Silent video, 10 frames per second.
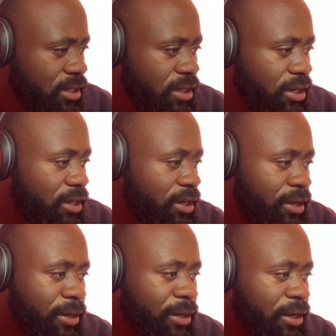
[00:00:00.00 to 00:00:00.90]

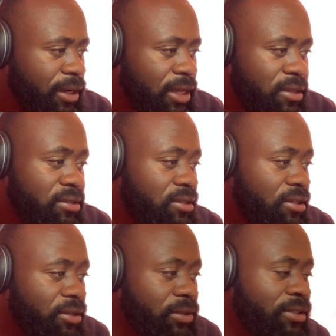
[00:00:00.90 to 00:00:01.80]
Guys,
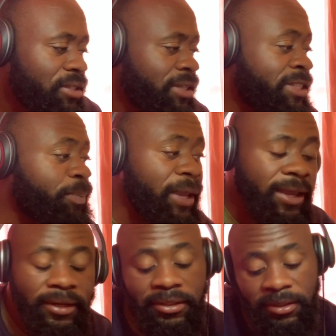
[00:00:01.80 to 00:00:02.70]
it's
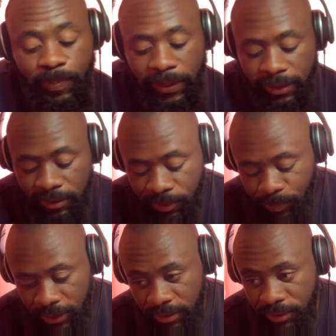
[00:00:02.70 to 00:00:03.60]
bad. It's bad.
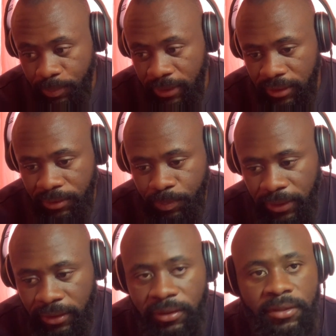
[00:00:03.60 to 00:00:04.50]

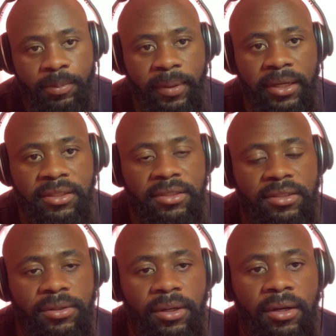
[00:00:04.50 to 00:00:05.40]
It
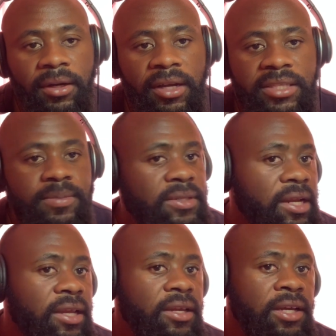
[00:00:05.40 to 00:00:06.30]
seems like